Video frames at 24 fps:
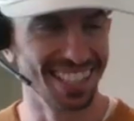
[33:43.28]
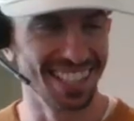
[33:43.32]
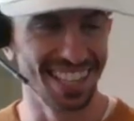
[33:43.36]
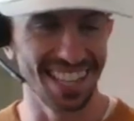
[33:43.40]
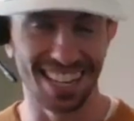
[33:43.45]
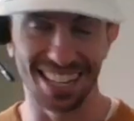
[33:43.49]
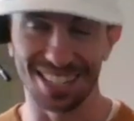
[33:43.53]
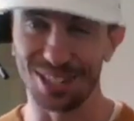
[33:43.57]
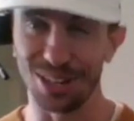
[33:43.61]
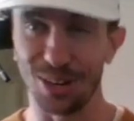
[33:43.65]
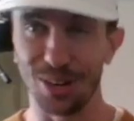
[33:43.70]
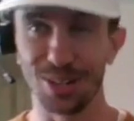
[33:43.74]

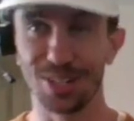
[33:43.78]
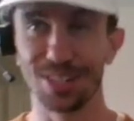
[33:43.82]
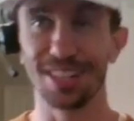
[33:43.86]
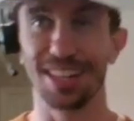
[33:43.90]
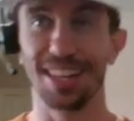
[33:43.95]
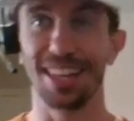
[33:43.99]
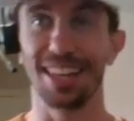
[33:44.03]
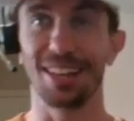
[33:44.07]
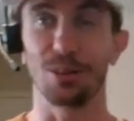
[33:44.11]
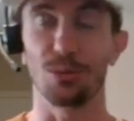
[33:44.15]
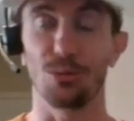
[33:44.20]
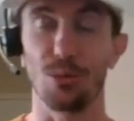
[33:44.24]
it's hard to
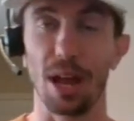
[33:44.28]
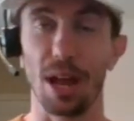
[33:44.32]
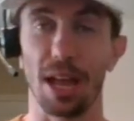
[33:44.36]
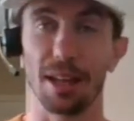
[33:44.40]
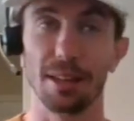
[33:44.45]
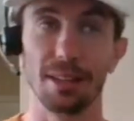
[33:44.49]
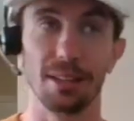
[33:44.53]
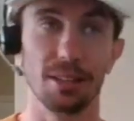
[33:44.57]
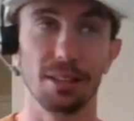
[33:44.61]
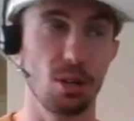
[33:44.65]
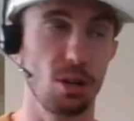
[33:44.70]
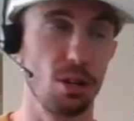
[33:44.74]
like, ra-
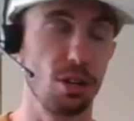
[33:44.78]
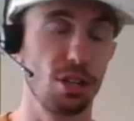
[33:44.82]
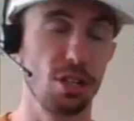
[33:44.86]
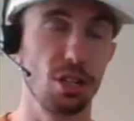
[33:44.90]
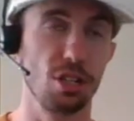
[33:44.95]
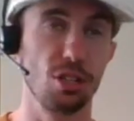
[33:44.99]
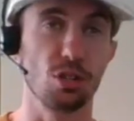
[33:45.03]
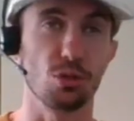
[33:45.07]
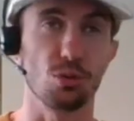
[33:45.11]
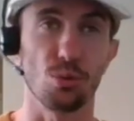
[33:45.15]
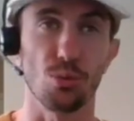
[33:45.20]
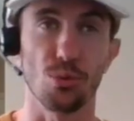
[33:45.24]
it's hard to
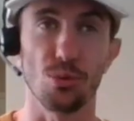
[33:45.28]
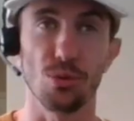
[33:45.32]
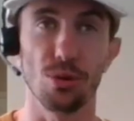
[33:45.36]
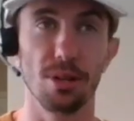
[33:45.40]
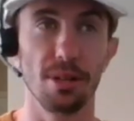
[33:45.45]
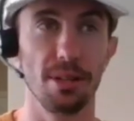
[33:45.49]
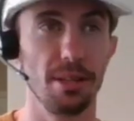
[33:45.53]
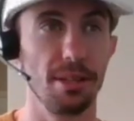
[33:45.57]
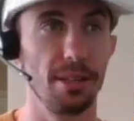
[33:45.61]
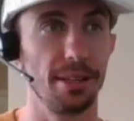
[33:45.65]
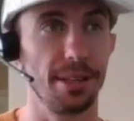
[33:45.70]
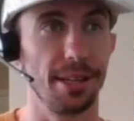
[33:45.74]
just
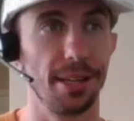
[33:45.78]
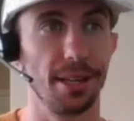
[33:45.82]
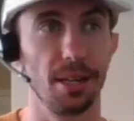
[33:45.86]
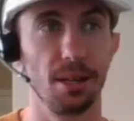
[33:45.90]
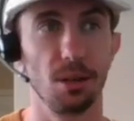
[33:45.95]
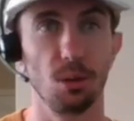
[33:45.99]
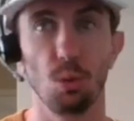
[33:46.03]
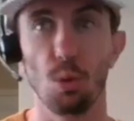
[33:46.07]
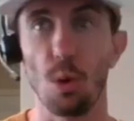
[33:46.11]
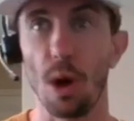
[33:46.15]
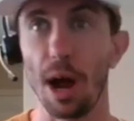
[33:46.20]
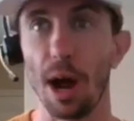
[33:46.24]

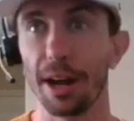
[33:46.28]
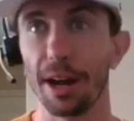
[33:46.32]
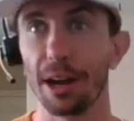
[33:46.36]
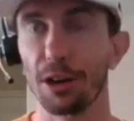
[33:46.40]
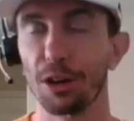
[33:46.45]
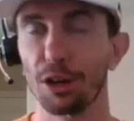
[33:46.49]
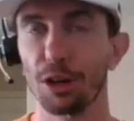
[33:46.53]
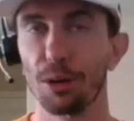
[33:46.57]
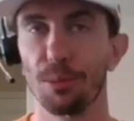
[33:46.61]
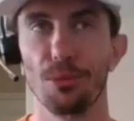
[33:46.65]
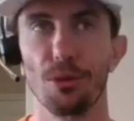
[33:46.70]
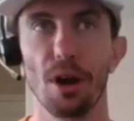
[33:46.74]
rewire uh,
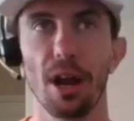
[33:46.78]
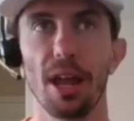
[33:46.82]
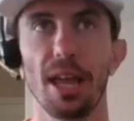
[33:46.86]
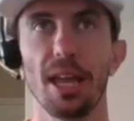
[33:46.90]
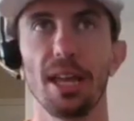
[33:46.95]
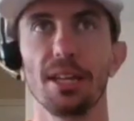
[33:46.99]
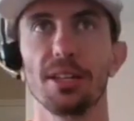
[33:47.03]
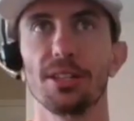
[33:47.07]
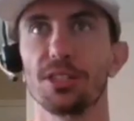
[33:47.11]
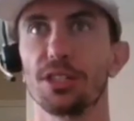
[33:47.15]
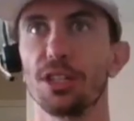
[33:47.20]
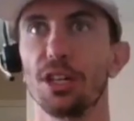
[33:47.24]
your
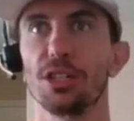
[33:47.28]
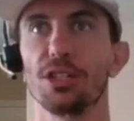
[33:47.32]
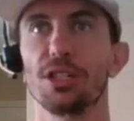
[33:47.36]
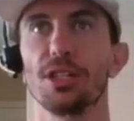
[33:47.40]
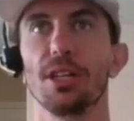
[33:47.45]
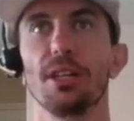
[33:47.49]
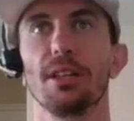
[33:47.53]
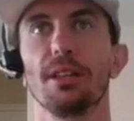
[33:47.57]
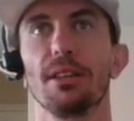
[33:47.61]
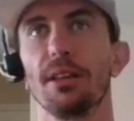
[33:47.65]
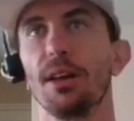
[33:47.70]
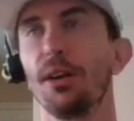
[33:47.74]
brain such
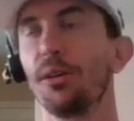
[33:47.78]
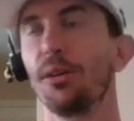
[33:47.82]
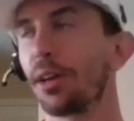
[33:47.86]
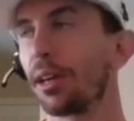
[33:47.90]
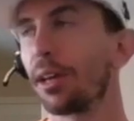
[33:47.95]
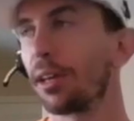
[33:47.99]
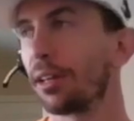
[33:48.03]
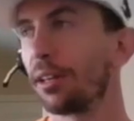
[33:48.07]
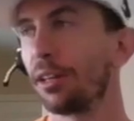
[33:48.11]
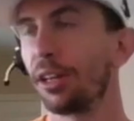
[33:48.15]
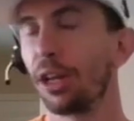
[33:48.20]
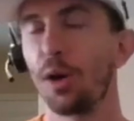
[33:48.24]
that, okay,
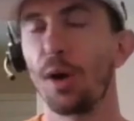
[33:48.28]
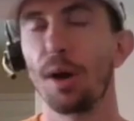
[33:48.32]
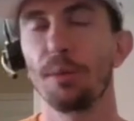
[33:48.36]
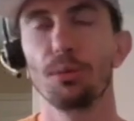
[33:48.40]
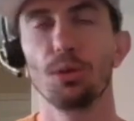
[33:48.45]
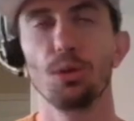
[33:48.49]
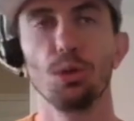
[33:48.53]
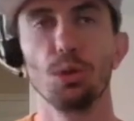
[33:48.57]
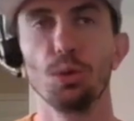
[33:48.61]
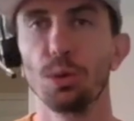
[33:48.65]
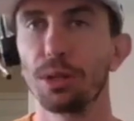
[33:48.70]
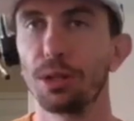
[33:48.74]
you know, I'm
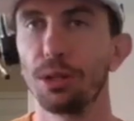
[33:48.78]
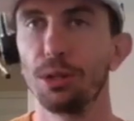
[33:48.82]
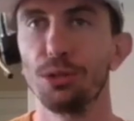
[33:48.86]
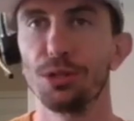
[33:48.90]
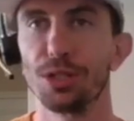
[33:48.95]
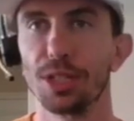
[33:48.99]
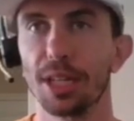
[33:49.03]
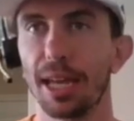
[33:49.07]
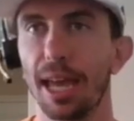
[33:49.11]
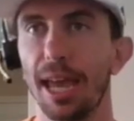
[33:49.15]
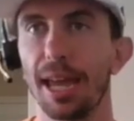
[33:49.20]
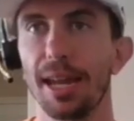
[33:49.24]
cool with
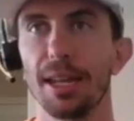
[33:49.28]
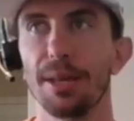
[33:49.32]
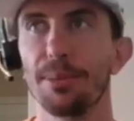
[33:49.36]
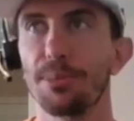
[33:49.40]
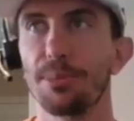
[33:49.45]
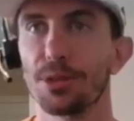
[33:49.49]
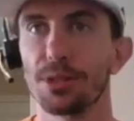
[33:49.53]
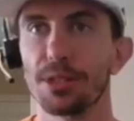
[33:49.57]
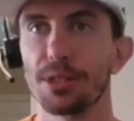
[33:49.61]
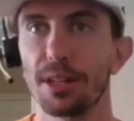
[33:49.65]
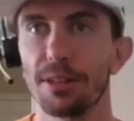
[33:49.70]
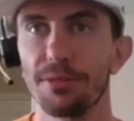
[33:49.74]
losing eighty
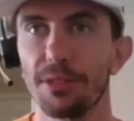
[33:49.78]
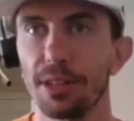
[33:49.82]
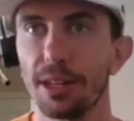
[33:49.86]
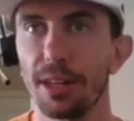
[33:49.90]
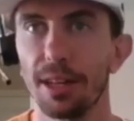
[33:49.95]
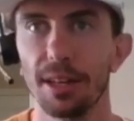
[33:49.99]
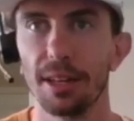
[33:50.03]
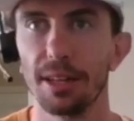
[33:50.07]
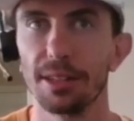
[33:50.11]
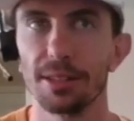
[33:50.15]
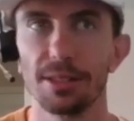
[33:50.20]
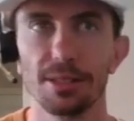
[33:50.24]
percent of the
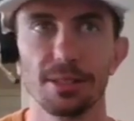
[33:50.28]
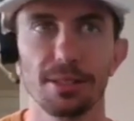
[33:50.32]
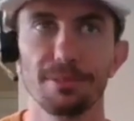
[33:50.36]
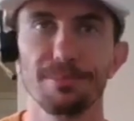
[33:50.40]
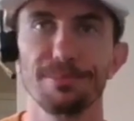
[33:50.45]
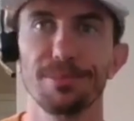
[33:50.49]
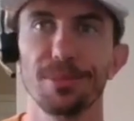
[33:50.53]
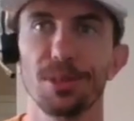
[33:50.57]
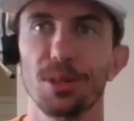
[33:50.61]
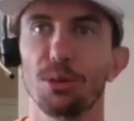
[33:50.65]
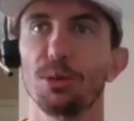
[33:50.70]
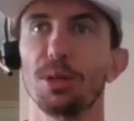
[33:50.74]
days
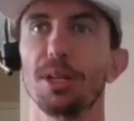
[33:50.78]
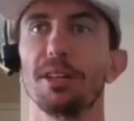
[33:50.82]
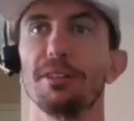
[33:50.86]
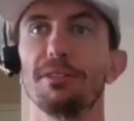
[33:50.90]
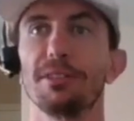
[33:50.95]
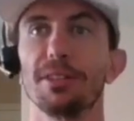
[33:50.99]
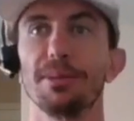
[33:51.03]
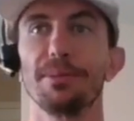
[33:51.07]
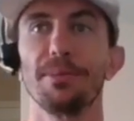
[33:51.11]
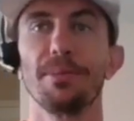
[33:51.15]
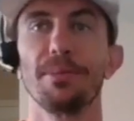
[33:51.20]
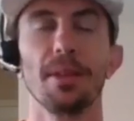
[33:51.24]
or whatever.
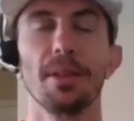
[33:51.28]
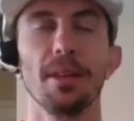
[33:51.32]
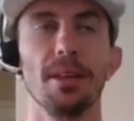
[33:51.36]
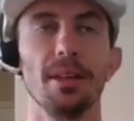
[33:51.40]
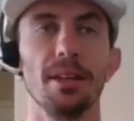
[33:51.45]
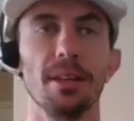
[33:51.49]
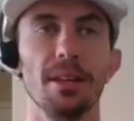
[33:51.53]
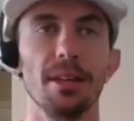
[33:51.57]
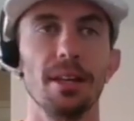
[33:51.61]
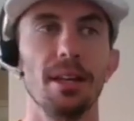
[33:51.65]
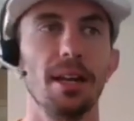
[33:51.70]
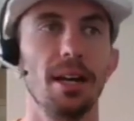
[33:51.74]

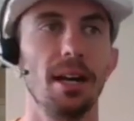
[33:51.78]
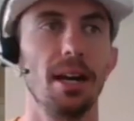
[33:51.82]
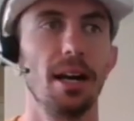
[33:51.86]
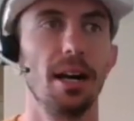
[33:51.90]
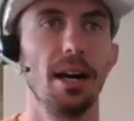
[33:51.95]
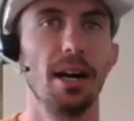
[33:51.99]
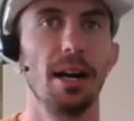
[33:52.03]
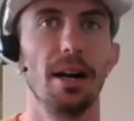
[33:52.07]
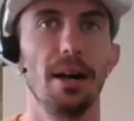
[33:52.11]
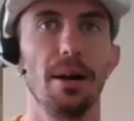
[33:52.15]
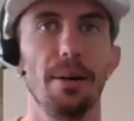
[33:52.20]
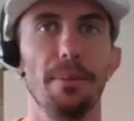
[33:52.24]

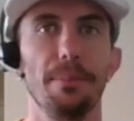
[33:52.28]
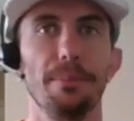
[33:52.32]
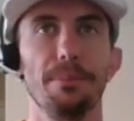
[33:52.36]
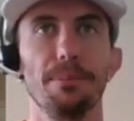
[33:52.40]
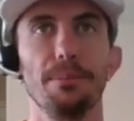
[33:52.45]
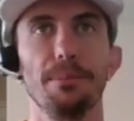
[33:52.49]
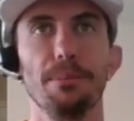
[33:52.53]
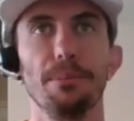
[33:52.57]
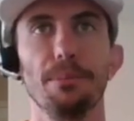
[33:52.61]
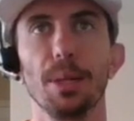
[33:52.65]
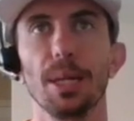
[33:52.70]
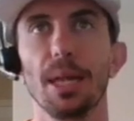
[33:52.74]
Um,
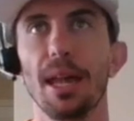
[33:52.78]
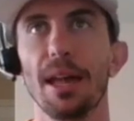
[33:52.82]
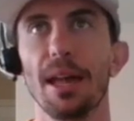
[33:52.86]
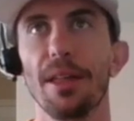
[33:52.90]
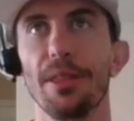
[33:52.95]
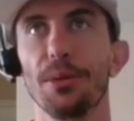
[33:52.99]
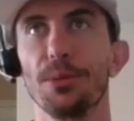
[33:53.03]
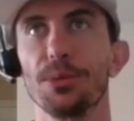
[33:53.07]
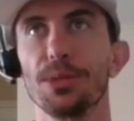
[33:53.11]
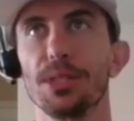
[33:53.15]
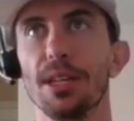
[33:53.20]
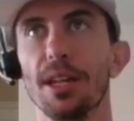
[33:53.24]
but yeah,
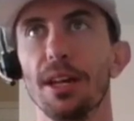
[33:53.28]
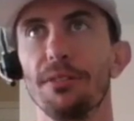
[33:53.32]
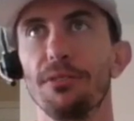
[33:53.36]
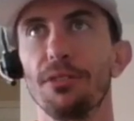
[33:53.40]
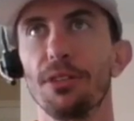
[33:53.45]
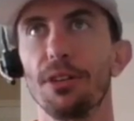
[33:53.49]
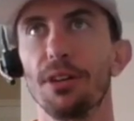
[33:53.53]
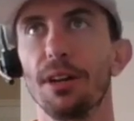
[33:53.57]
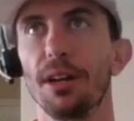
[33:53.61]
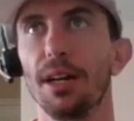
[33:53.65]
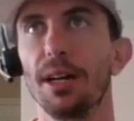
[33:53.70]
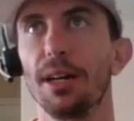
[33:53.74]
there was
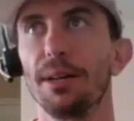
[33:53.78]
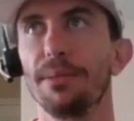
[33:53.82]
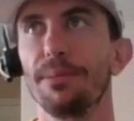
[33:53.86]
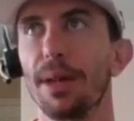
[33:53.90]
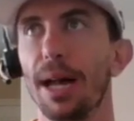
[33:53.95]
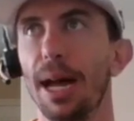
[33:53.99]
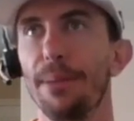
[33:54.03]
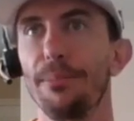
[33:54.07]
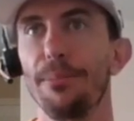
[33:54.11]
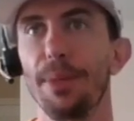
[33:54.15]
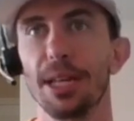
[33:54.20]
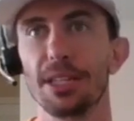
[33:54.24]
never, uh,
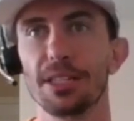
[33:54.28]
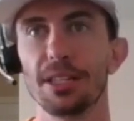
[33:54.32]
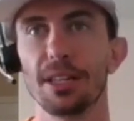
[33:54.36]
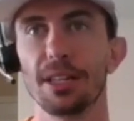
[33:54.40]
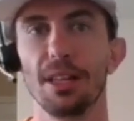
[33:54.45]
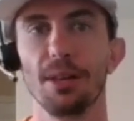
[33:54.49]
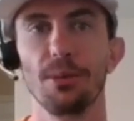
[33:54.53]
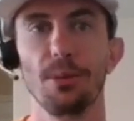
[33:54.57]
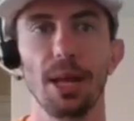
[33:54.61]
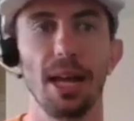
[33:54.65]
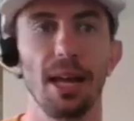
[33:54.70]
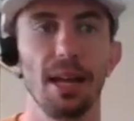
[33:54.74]
I
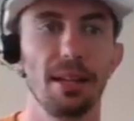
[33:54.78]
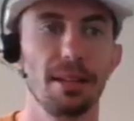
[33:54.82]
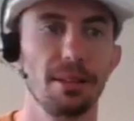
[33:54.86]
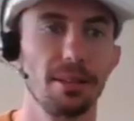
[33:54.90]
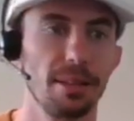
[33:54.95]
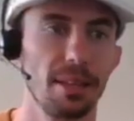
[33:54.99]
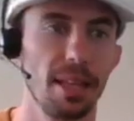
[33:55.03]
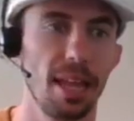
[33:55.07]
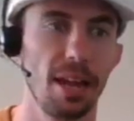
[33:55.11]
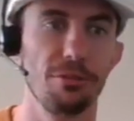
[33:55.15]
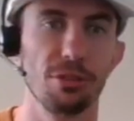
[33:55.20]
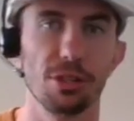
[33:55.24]
basically when I,
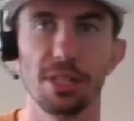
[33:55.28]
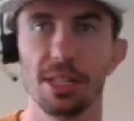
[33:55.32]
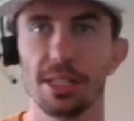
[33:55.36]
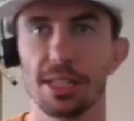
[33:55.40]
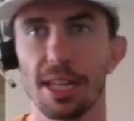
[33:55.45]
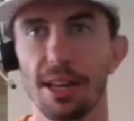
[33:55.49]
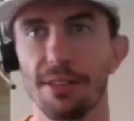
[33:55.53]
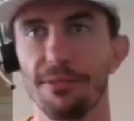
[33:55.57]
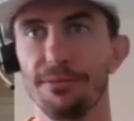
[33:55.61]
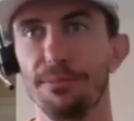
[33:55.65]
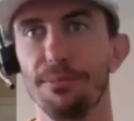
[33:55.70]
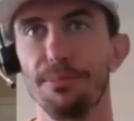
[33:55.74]
ever since
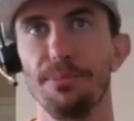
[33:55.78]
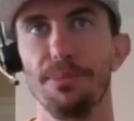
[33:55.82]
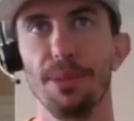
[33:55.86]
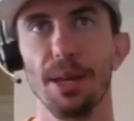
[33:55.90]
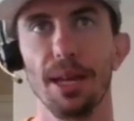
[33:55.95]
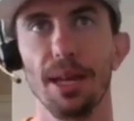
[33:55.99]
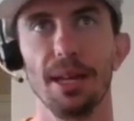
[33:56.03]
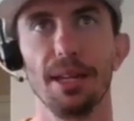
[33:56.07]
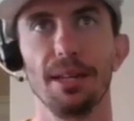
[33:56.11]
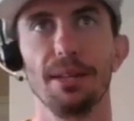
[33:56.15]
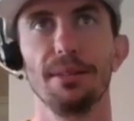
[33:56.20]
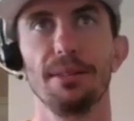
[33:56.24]
I've
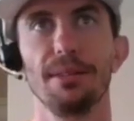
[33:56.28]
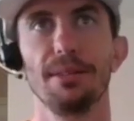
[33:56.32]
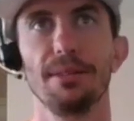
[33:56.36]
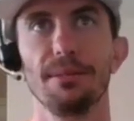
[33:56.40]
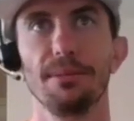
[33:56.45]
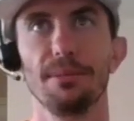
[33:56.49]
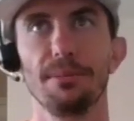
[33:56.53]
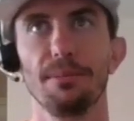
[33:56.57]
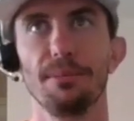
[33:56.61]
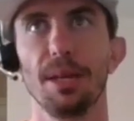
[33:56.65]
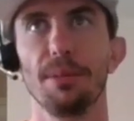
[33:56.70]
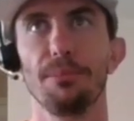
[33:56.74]
been,
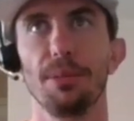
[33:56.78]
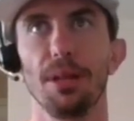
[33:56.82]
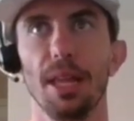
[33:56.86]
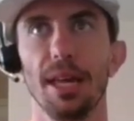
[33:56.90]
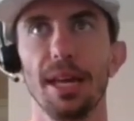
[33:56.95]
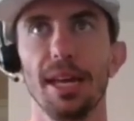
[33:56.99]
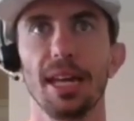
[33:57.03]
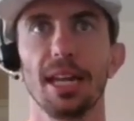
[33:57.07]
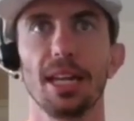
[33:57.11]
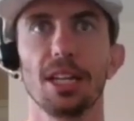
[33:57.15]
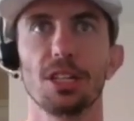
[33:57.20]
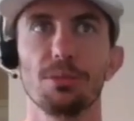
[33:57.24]
been
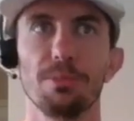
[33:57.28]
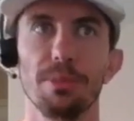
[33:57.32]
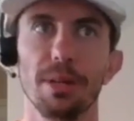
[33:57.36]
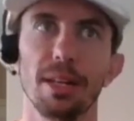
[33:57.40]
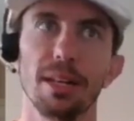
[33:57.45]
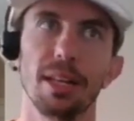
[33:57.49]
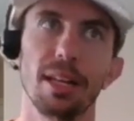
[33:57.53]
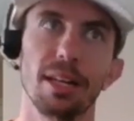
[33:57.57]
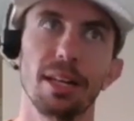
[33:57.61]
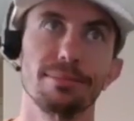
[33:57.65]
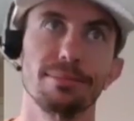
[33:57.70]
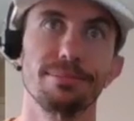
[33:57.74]
playing, it's been
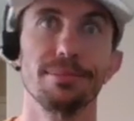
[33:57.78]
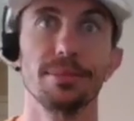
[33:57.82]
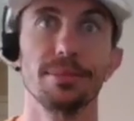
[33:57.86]
like